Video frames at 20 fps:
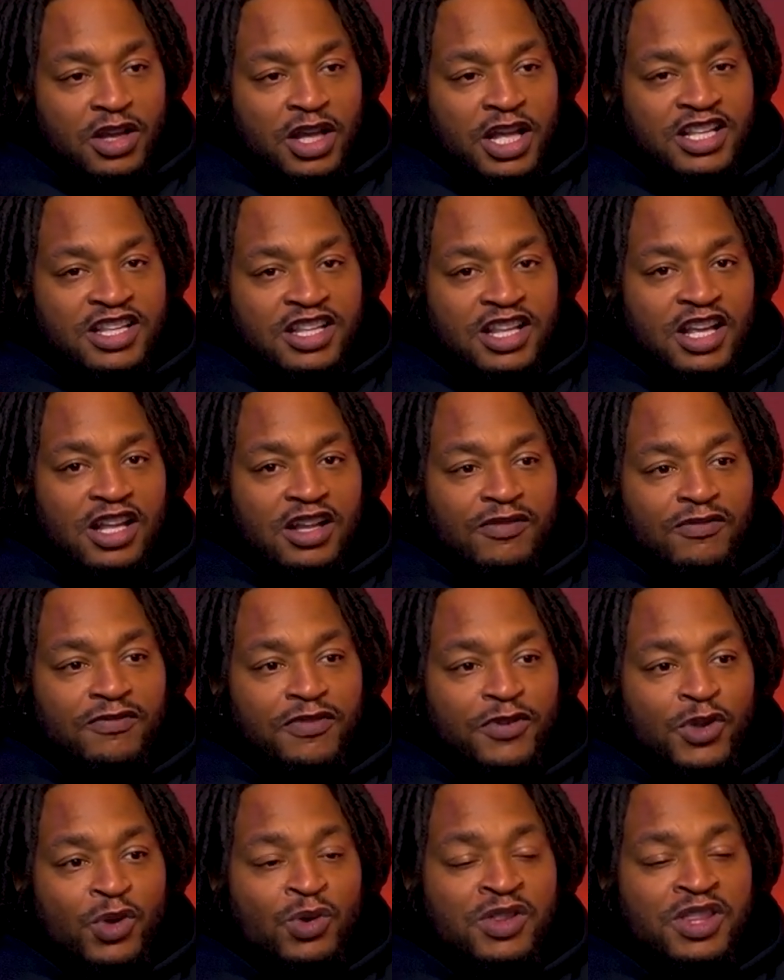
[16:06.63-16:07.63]
in a
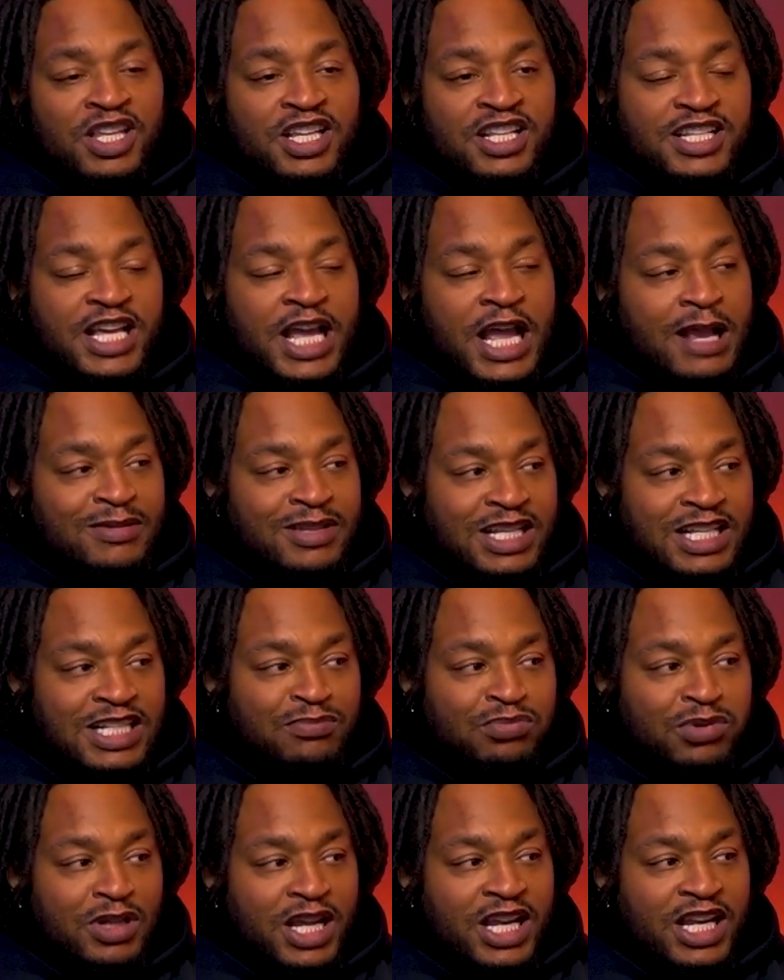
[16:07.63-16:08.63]
few of these games
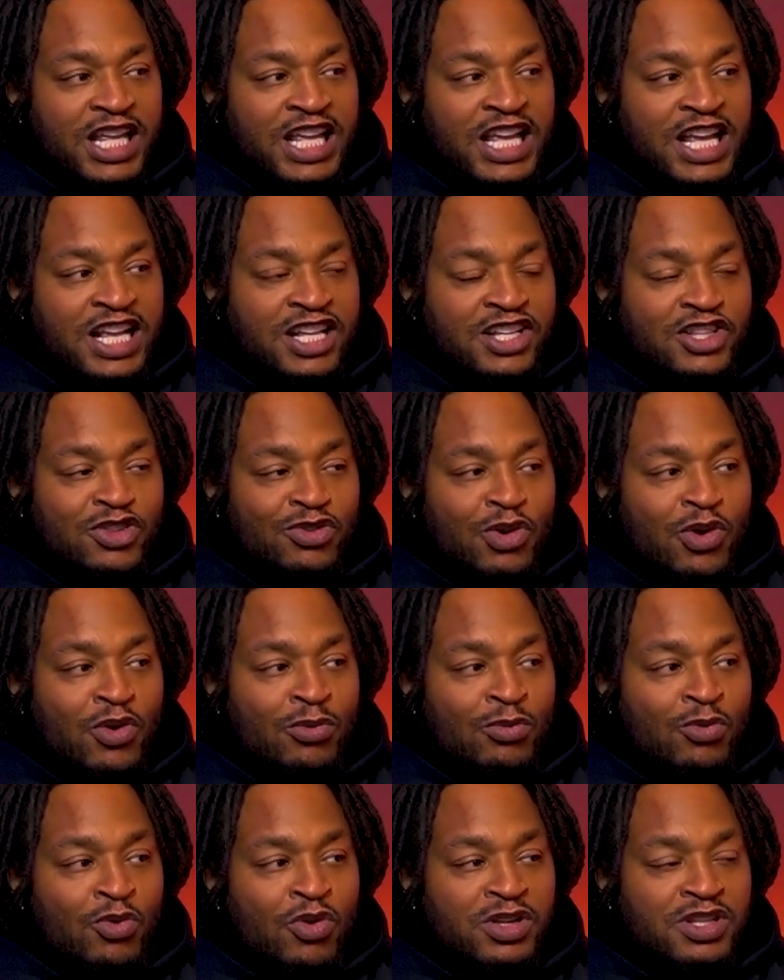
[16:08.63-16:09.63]
he's played, he has
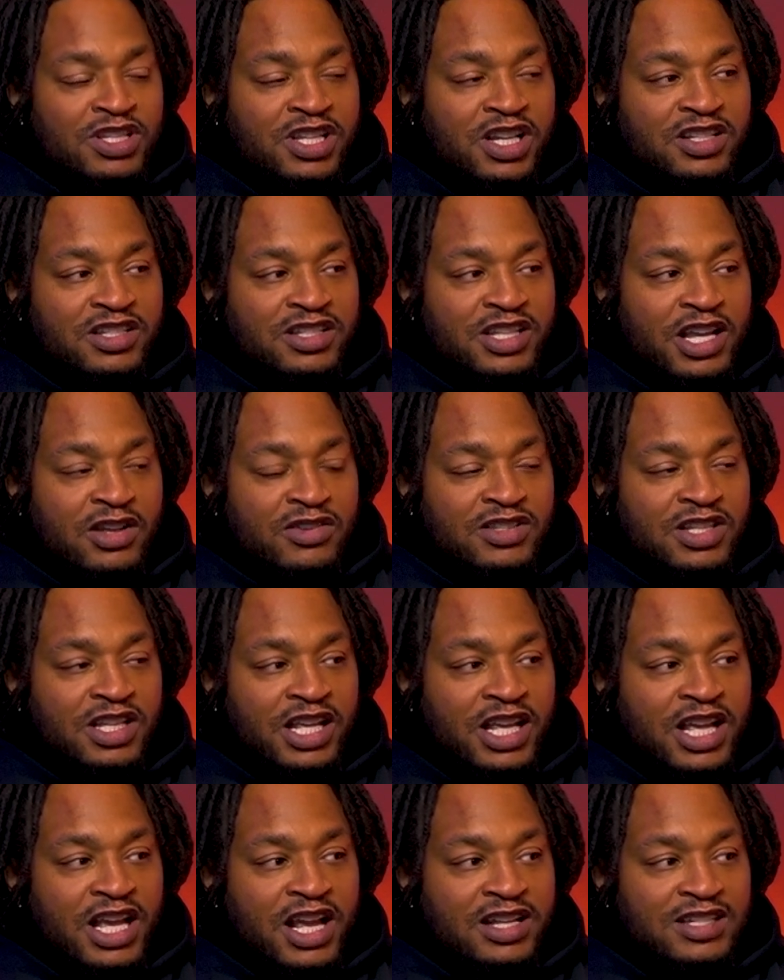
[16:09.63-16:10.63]
thrown more touchdowns than
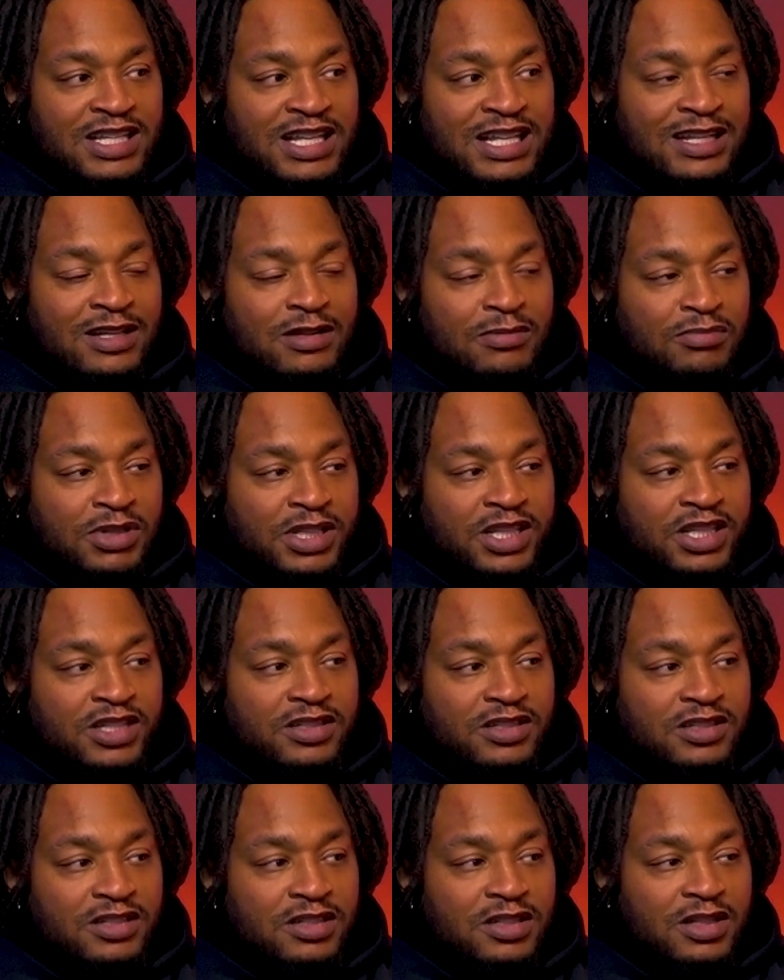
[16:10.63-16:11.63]
he has
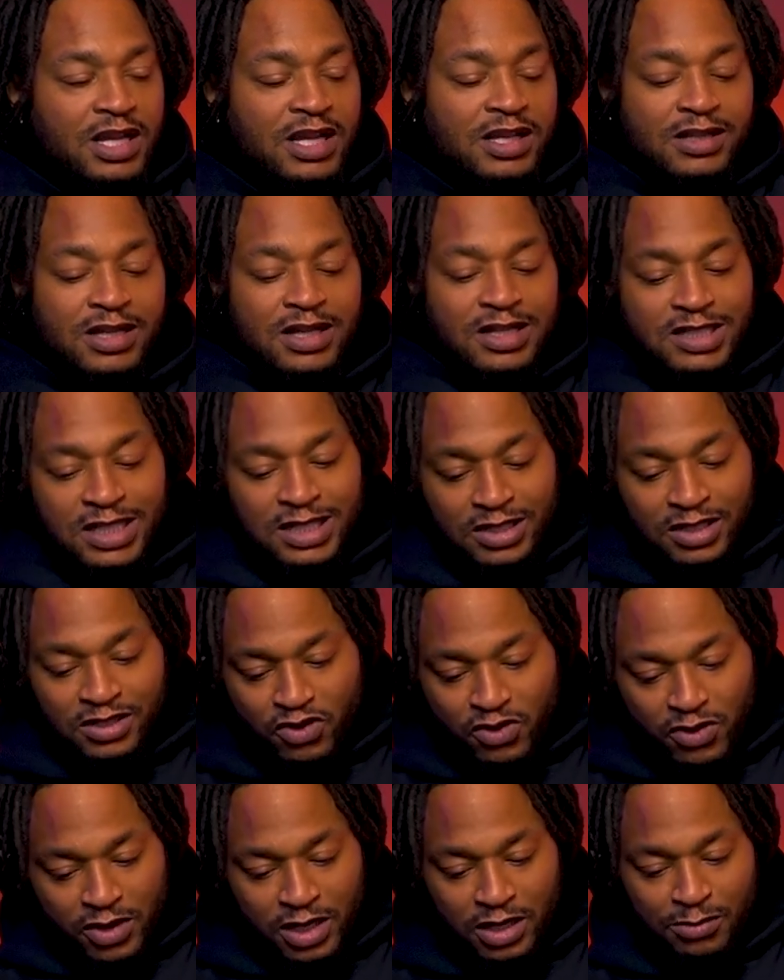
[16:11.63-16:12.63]
incompletions. Like, that's
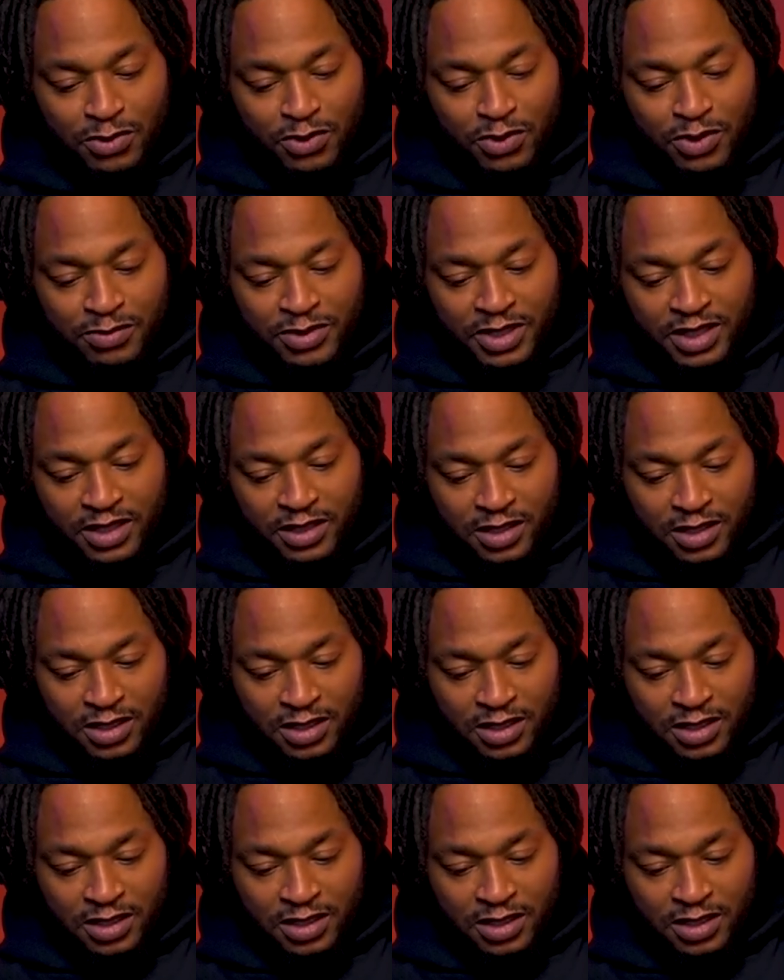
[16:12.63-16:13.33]
incredible to me.